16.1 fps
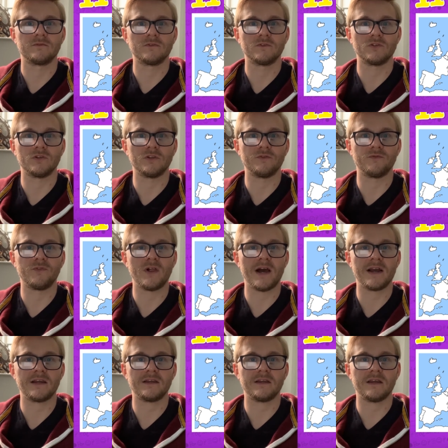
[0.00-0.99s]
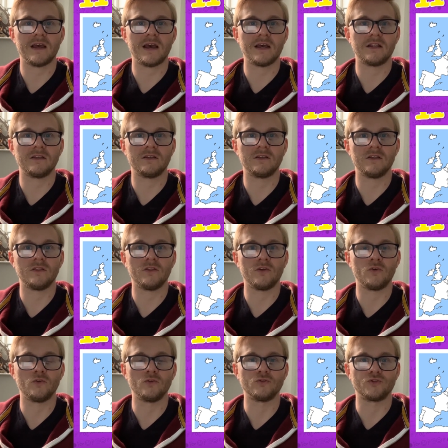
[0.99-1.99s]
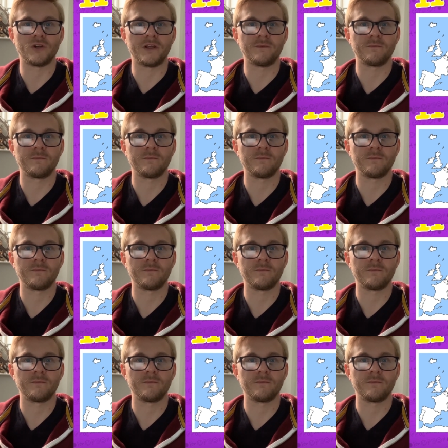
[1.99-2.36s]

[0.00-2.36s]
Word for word: So the flag and the country.